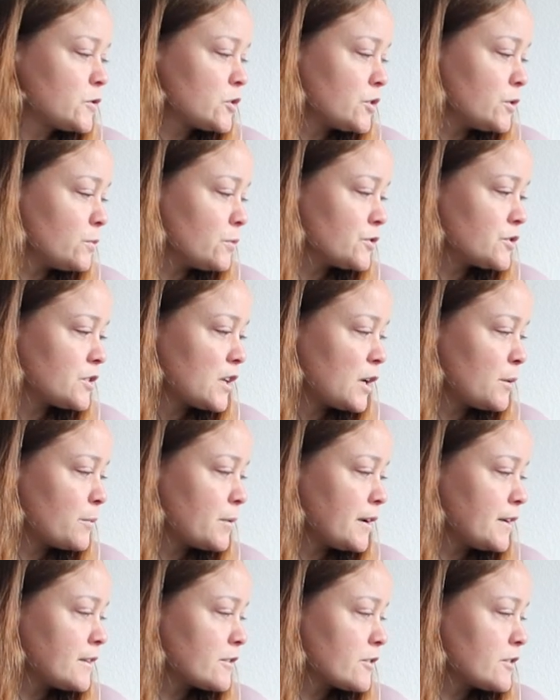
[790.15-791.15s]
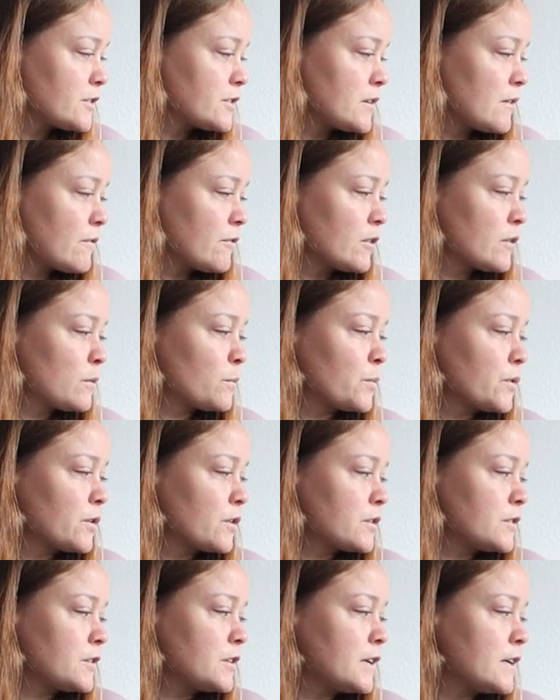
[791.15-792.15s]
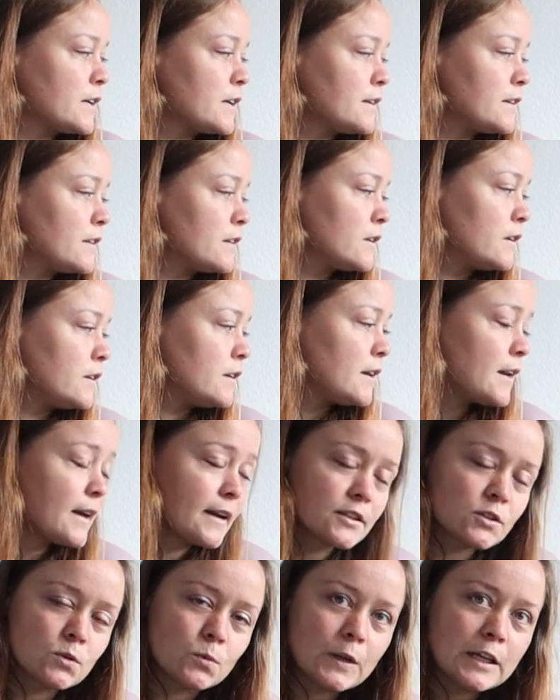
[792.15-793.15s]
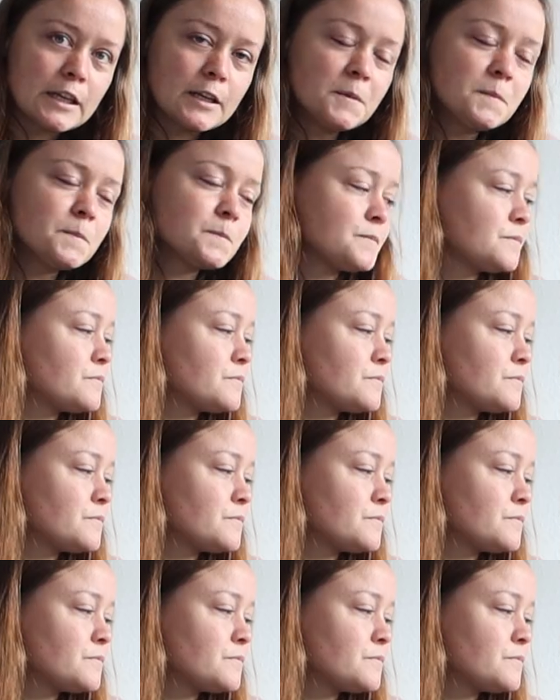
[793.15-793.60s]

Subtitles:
She will celebrate her 7th birthday next week.